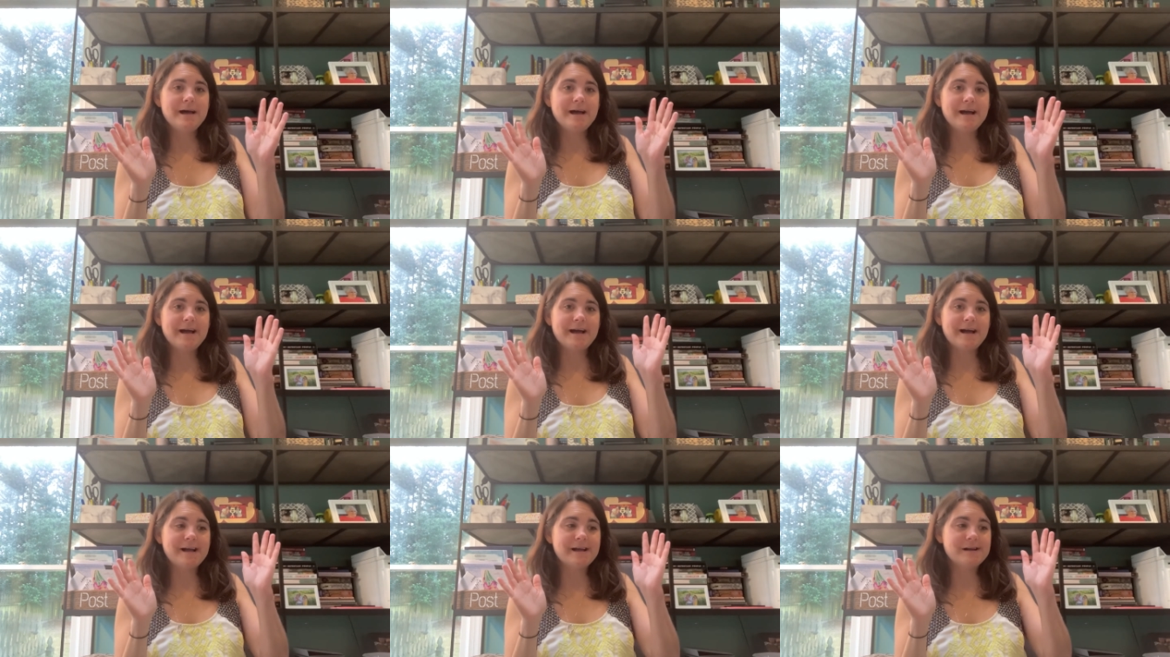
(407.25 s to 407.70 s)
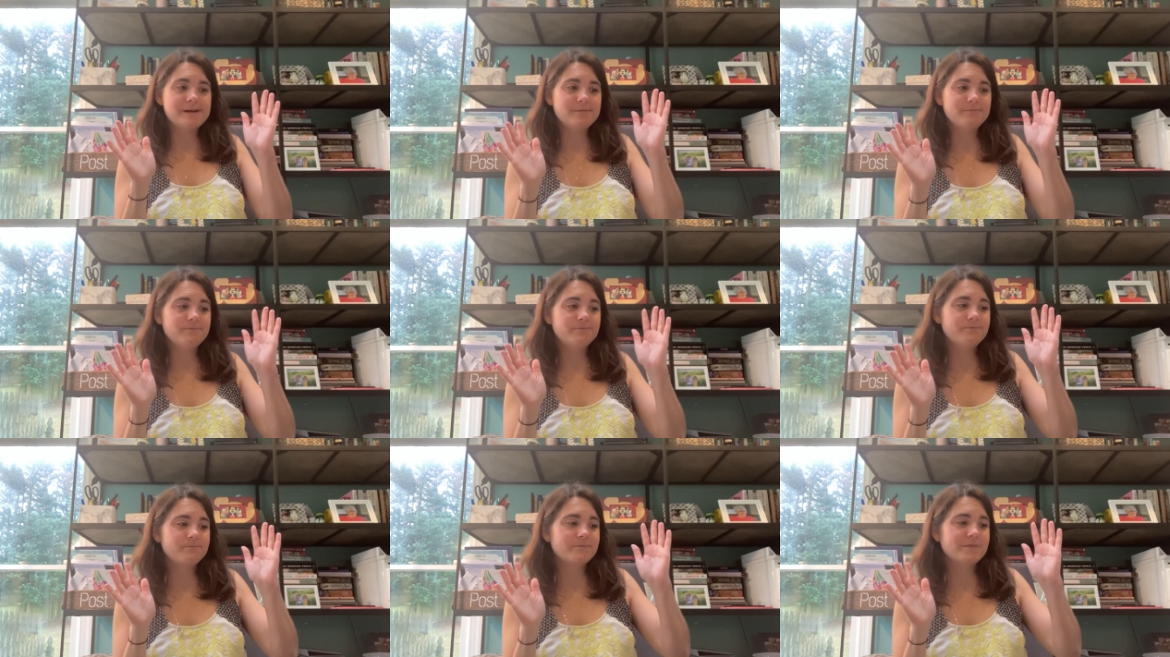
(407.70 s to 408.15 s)

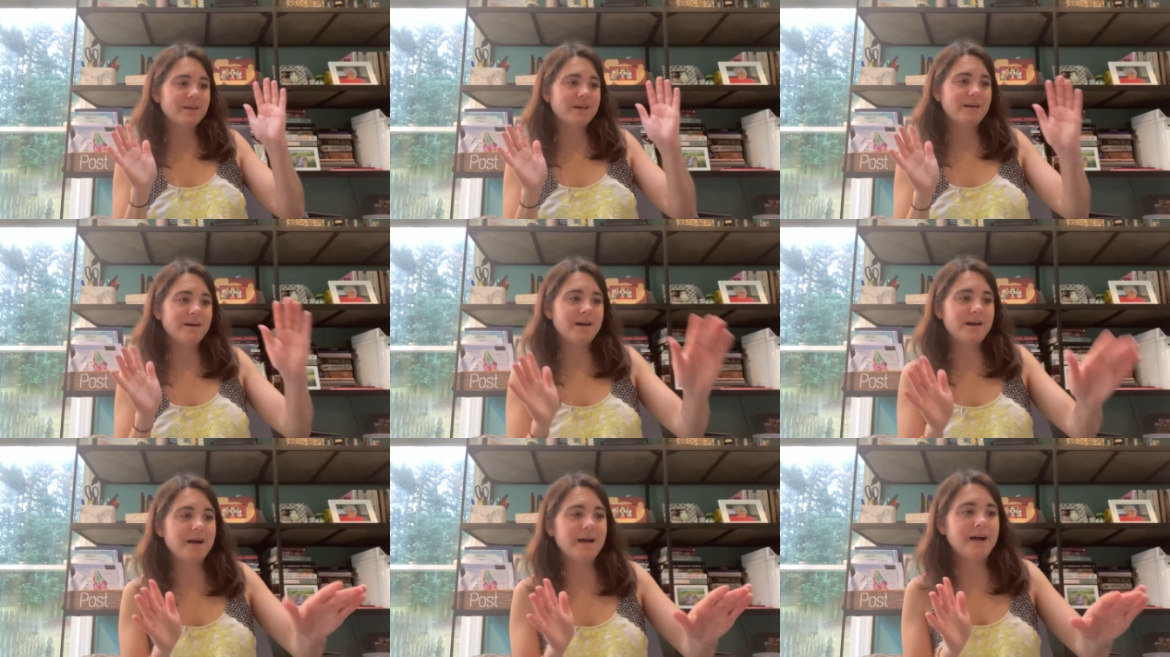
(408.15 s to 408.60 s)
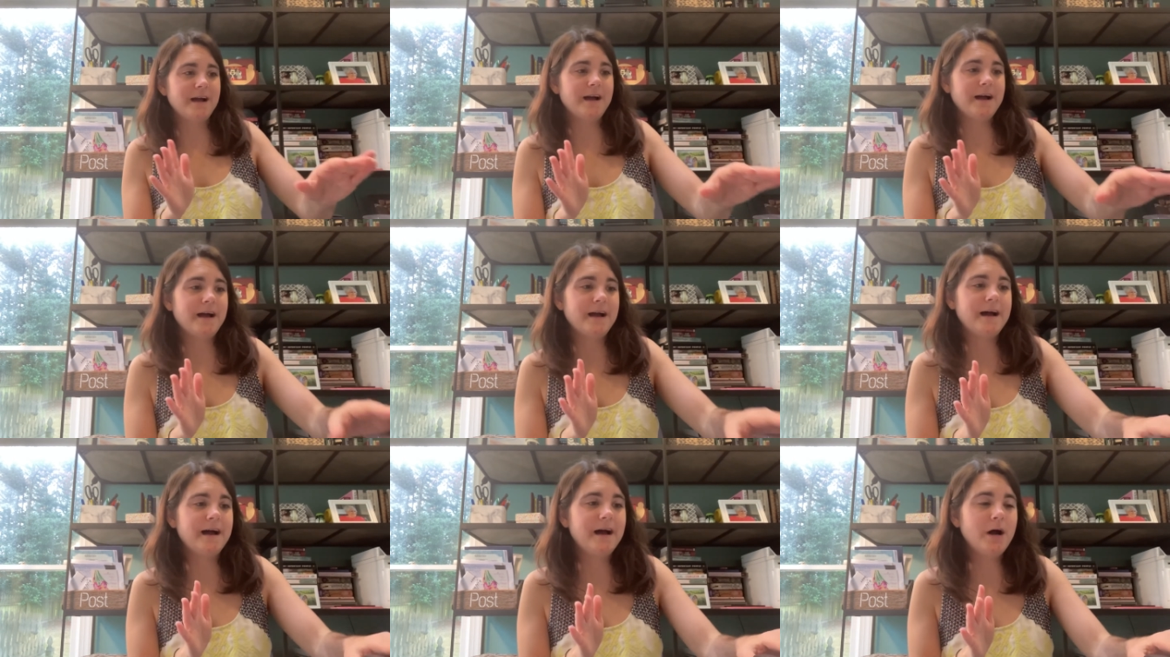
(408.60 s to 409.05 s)
Um,
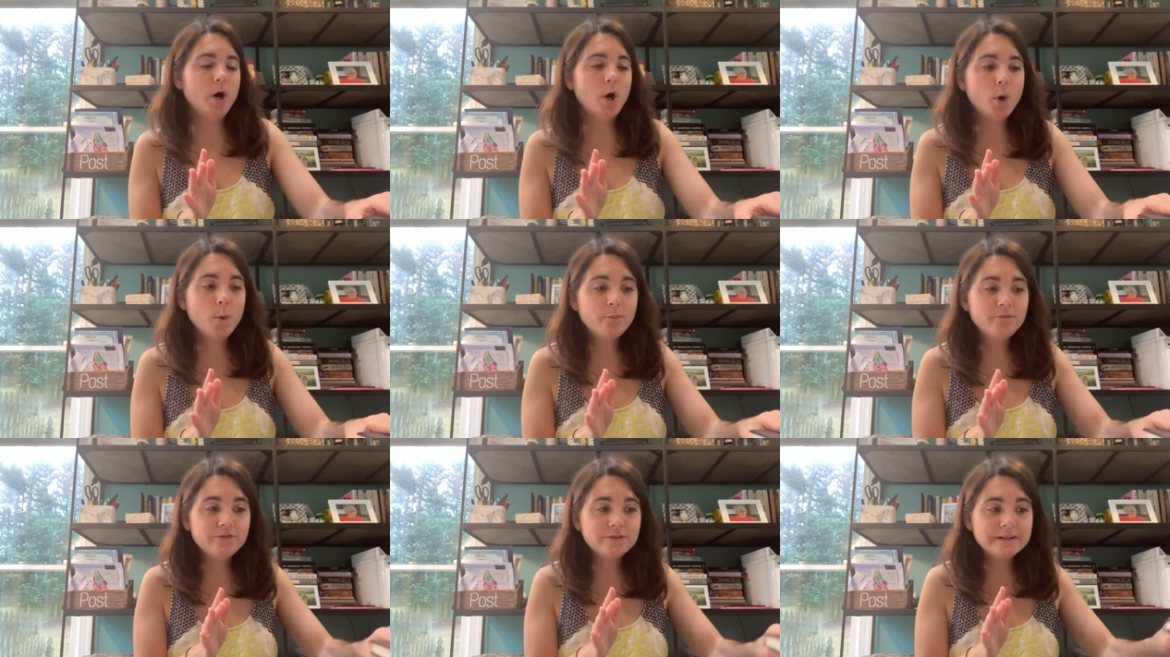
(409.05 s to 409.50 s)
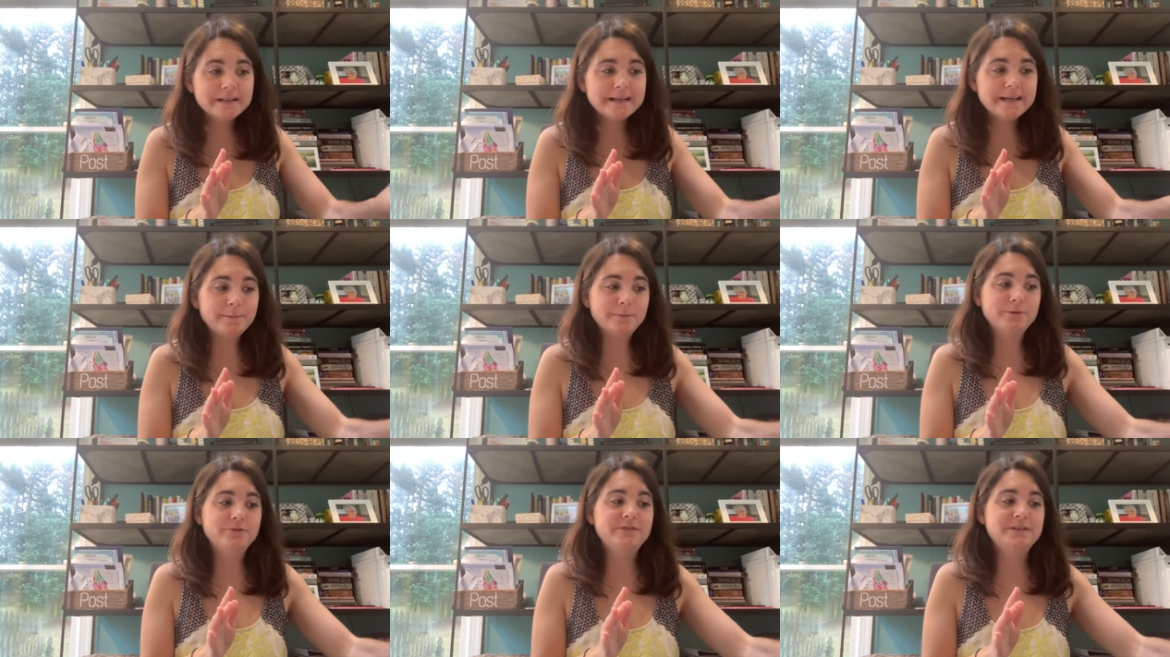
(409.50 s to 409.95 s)
hopefully,
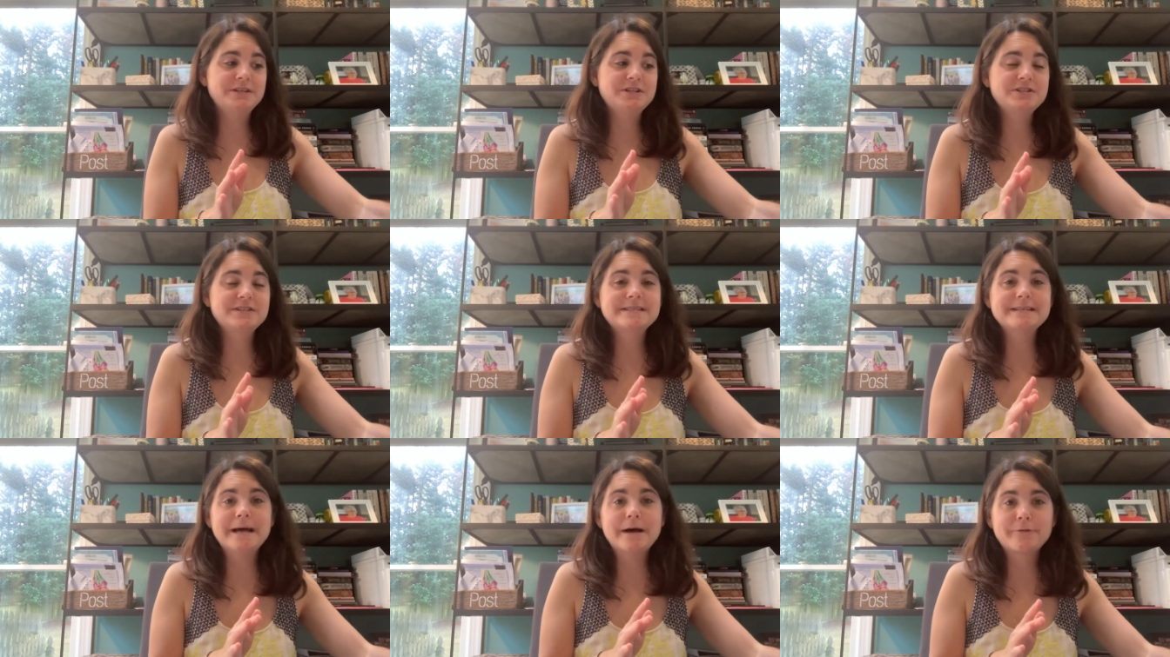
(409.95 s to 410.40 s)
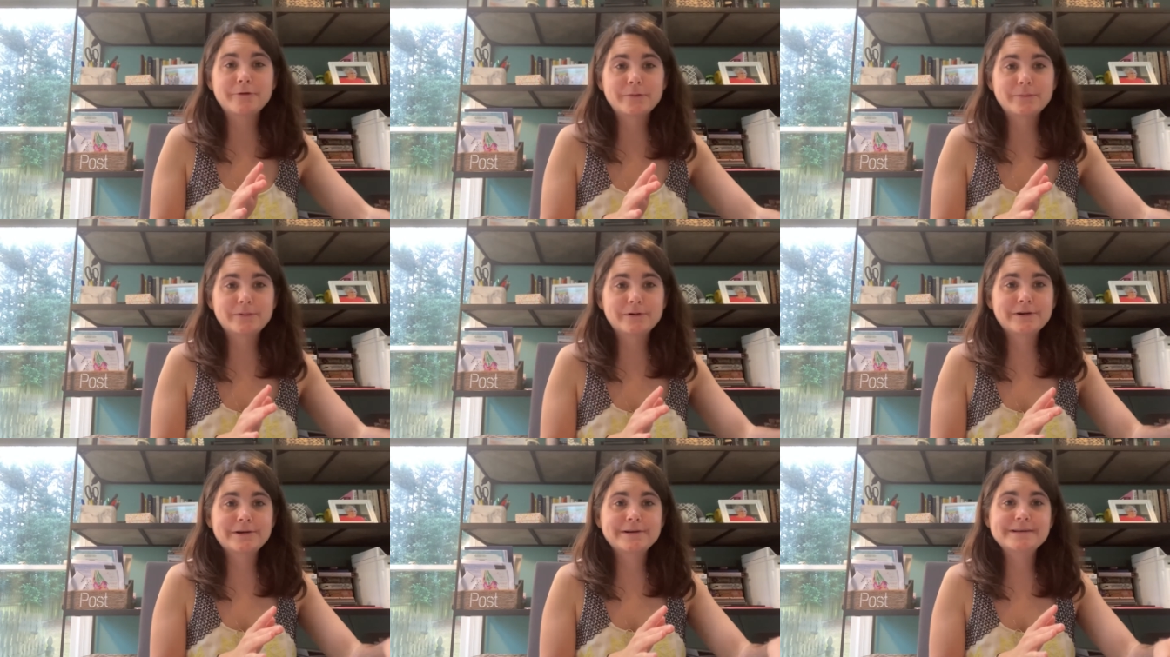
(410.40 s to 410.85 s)
I will finish this other
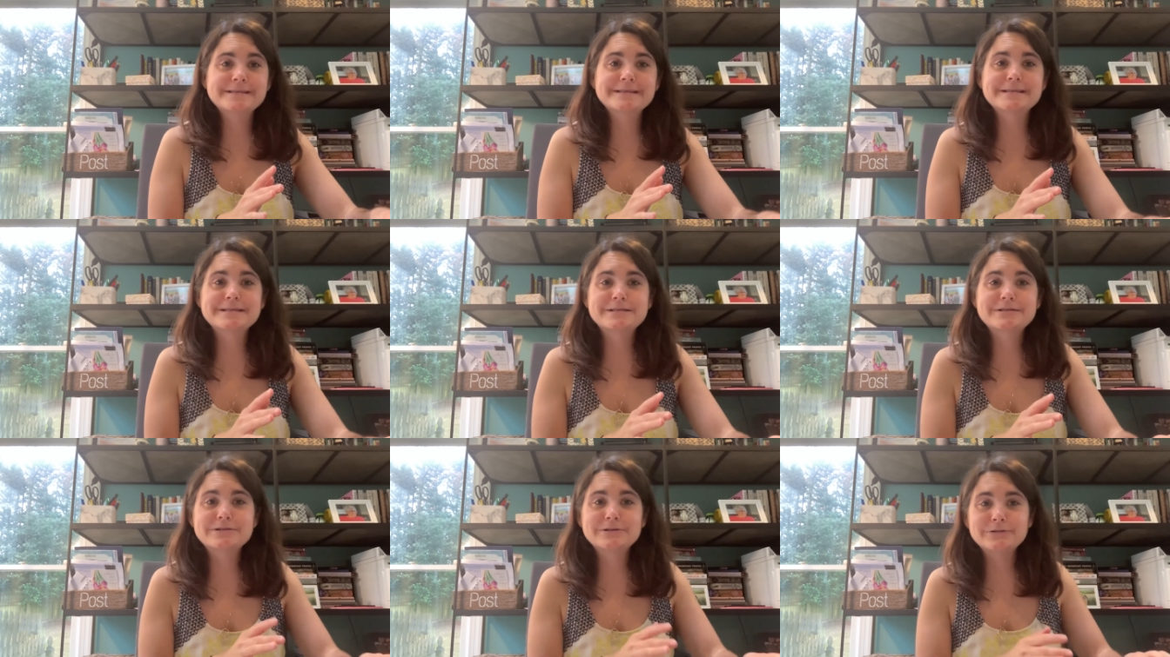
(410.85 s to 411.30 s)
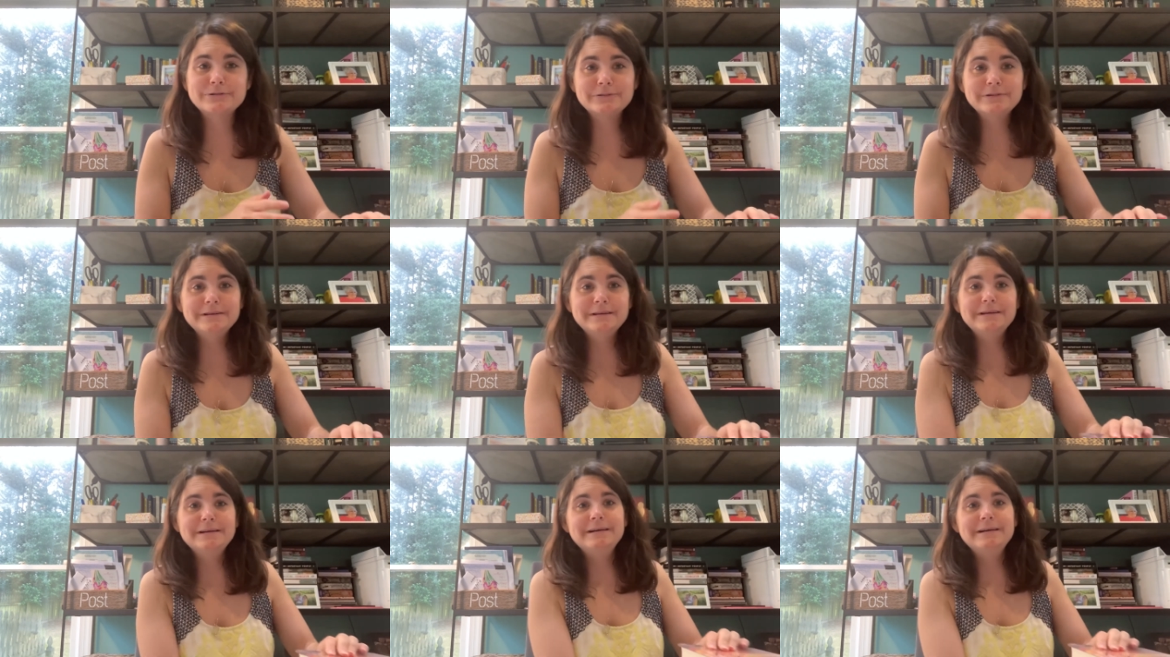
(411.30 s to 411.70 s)
book because it's due